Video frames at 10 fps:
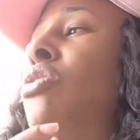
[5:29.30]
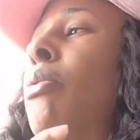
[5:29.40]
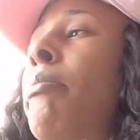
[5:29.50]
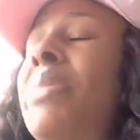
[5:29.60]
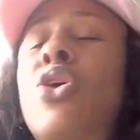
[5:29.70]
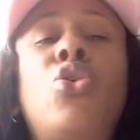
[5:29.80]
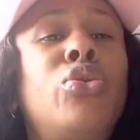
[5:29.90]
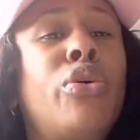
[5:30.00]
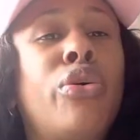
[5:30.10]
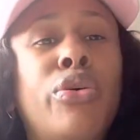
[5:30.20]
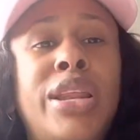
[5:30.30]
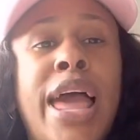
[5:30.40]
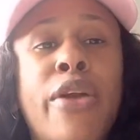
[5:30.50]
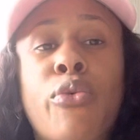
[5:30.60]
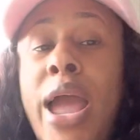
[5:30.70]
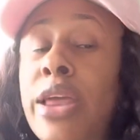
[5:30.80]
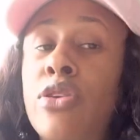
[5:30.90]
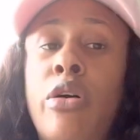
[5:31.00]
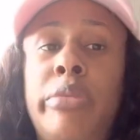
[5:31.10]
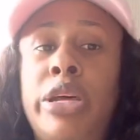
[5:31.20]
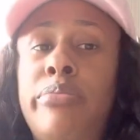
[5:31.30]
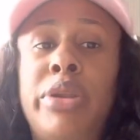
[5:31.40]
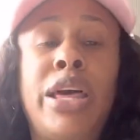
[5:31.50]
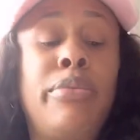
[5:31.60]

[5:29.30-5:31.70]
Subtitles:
me could do, like right now. Me not